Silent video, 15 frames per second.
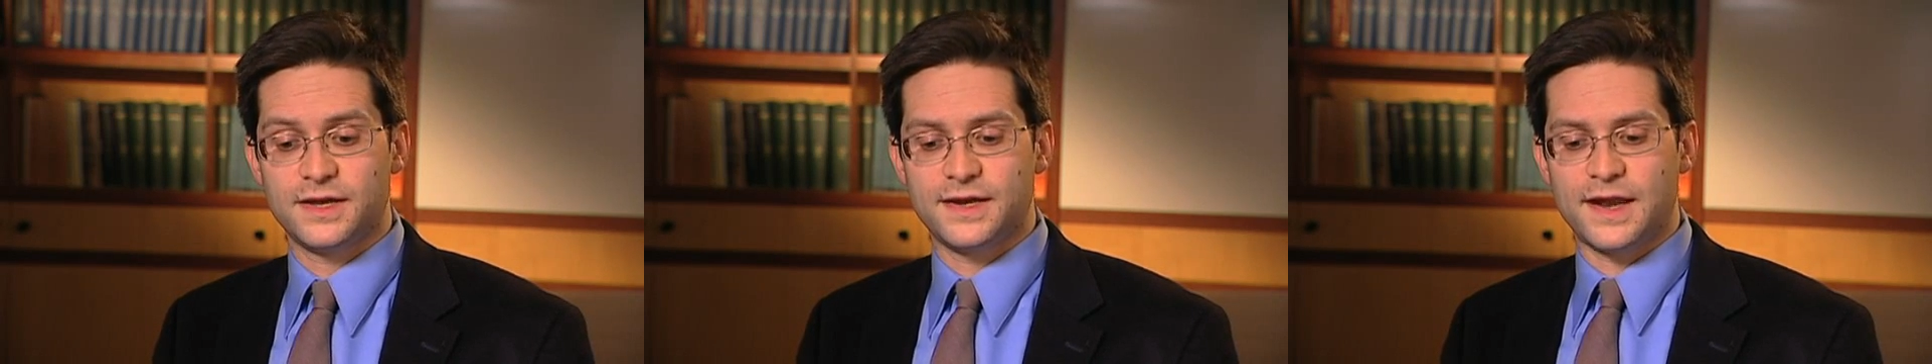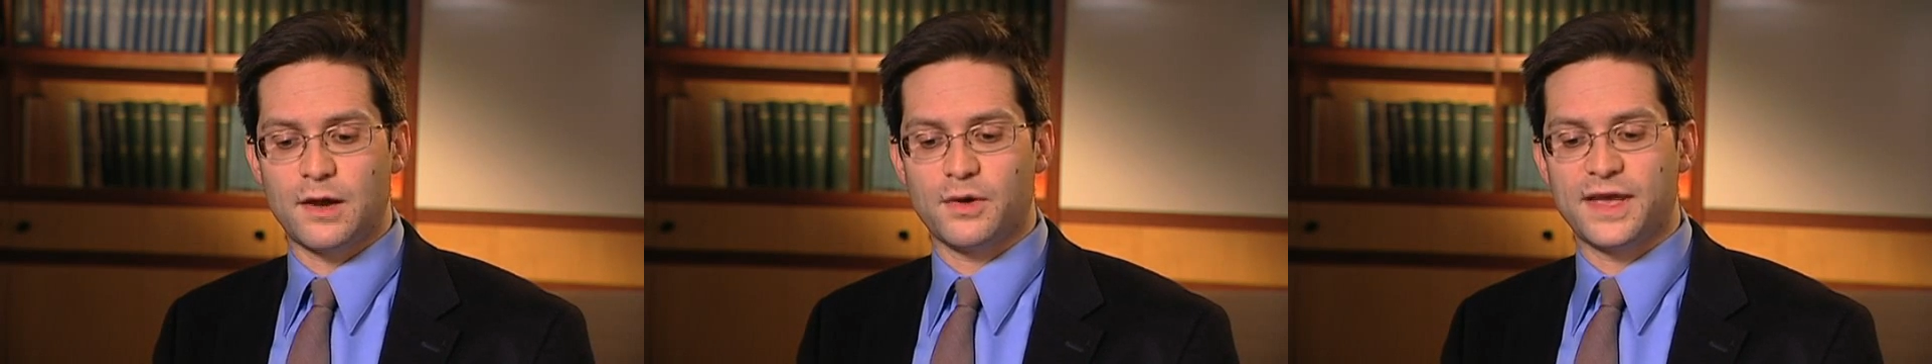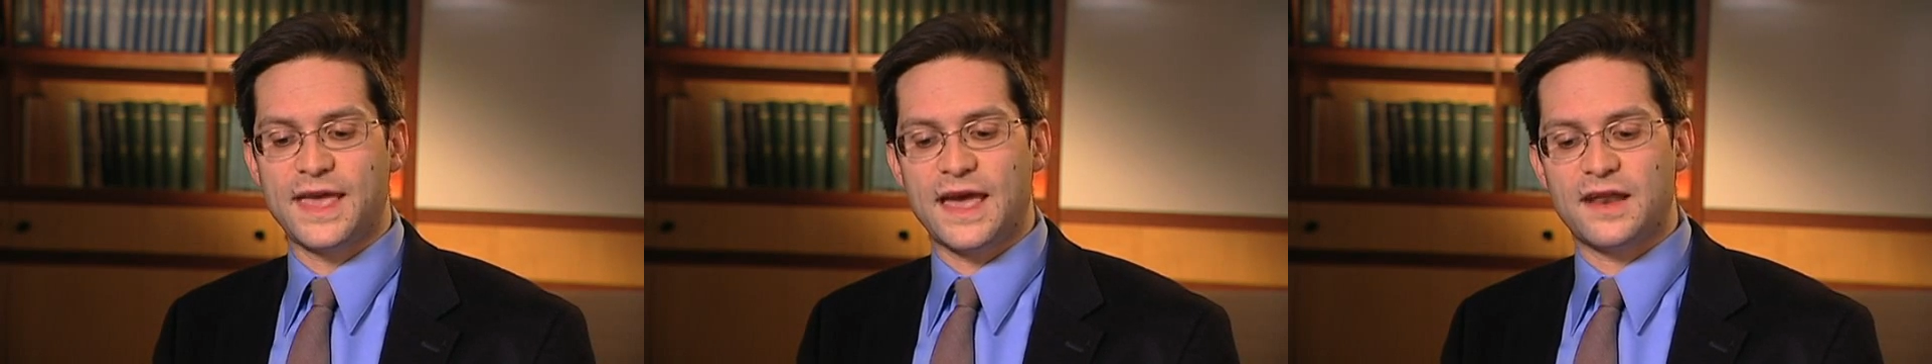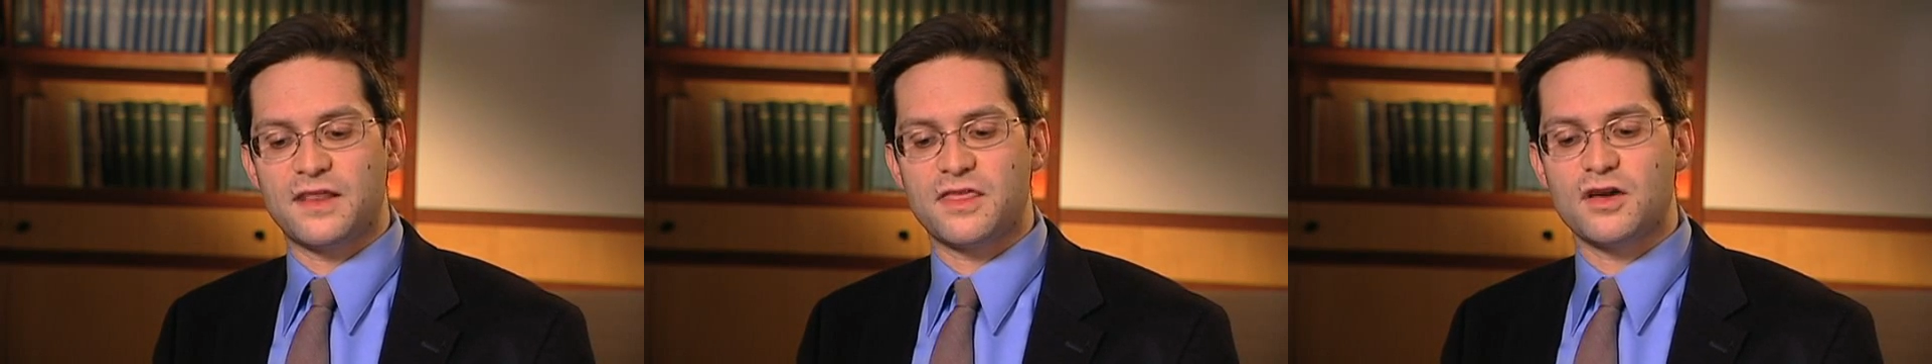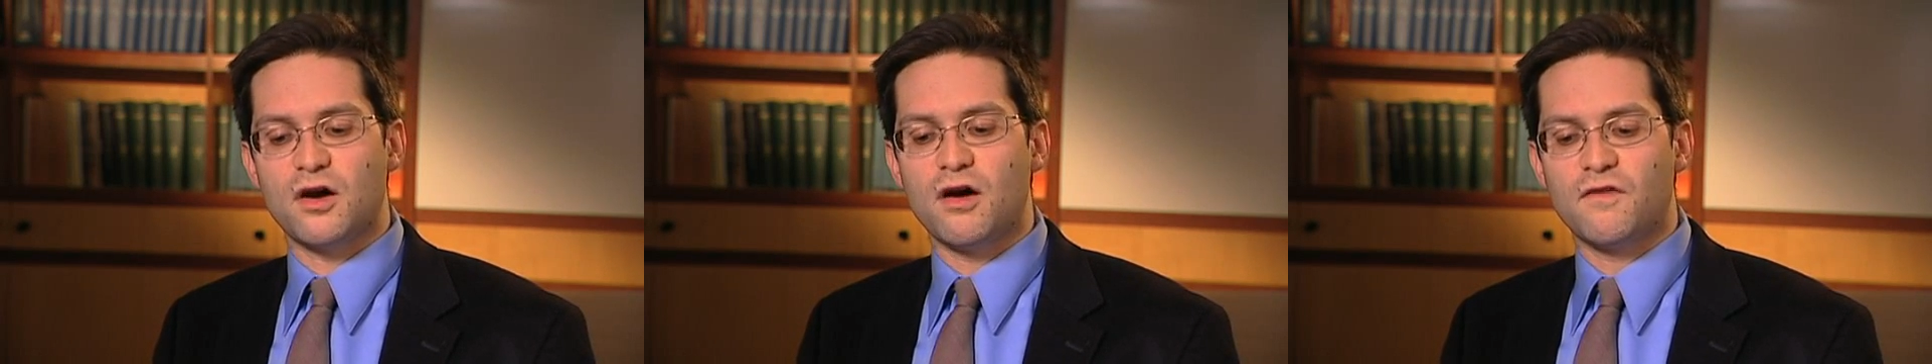Now again,
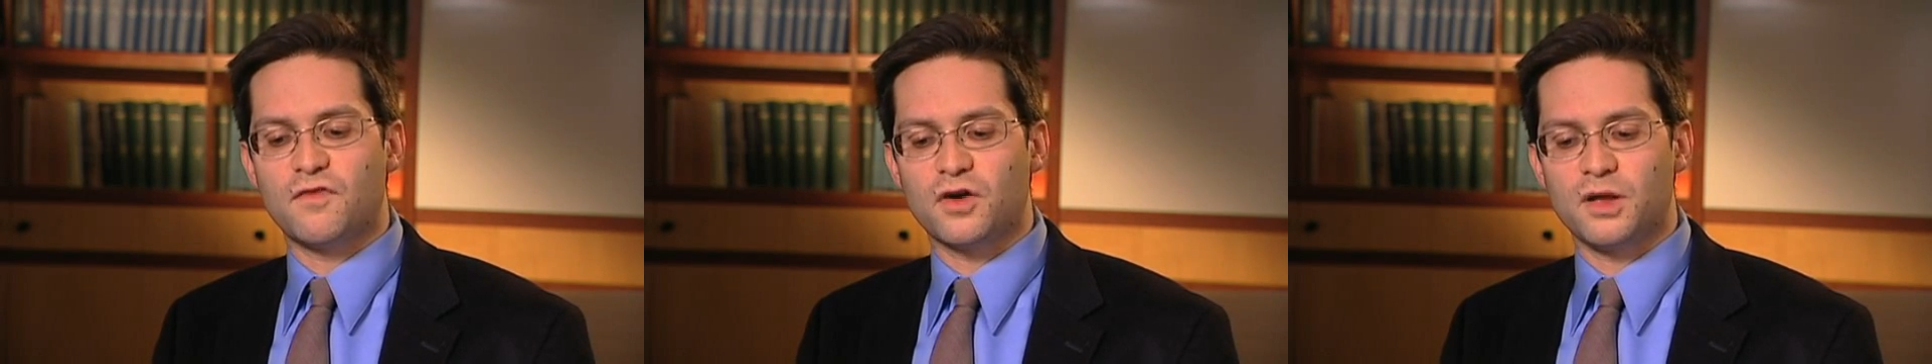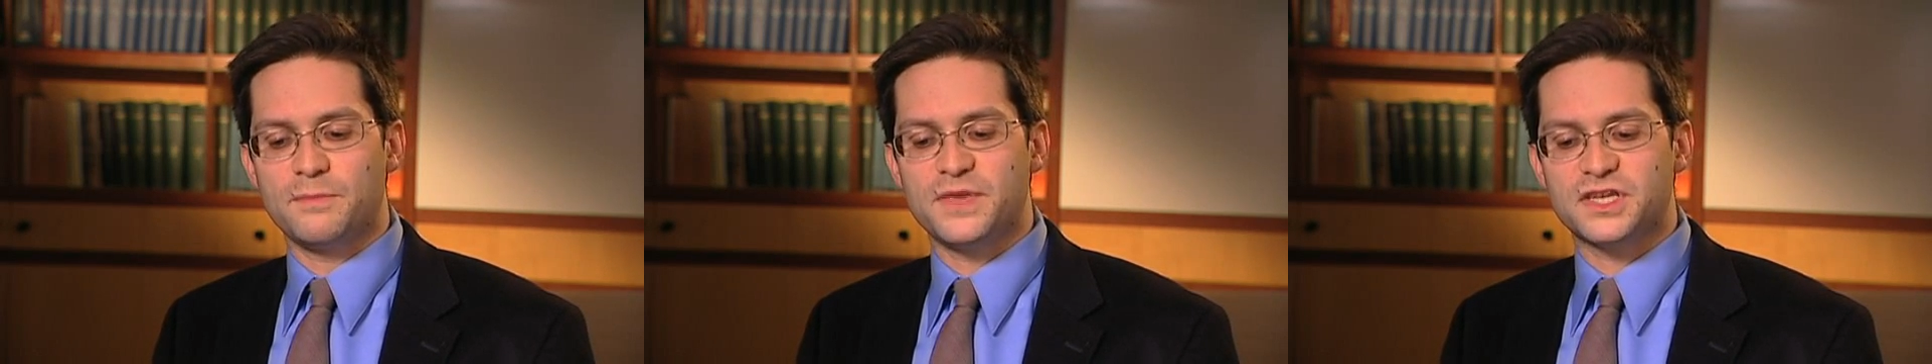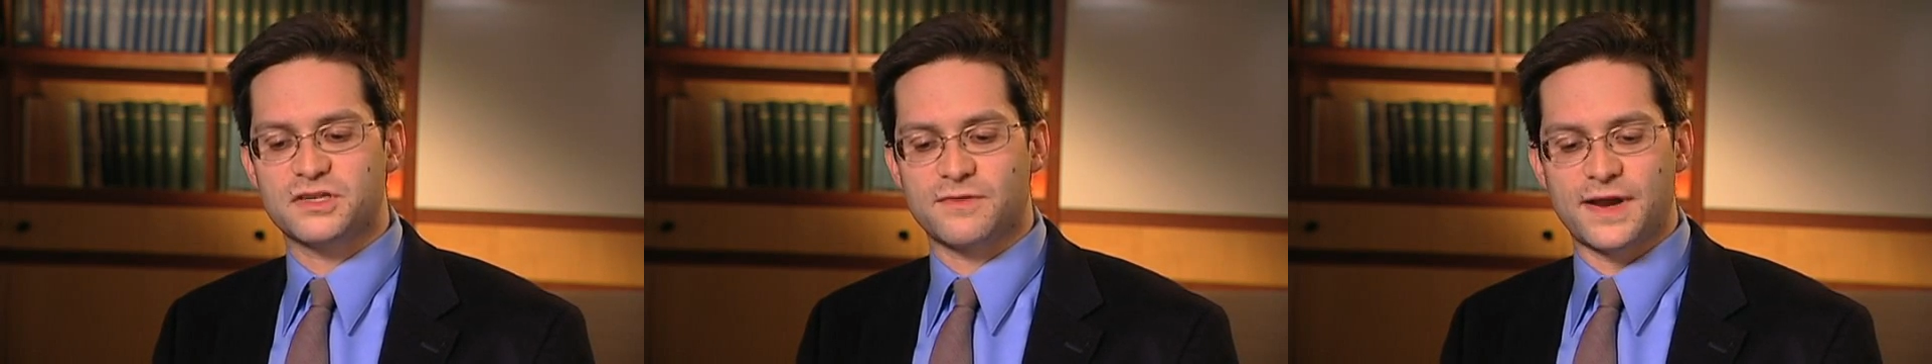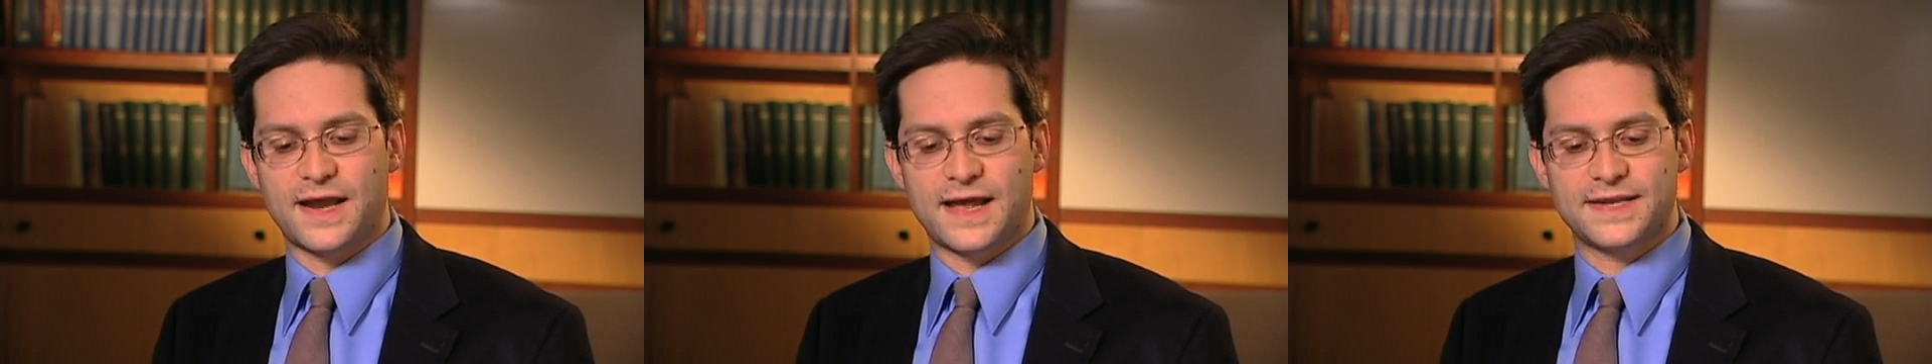the overall miss rate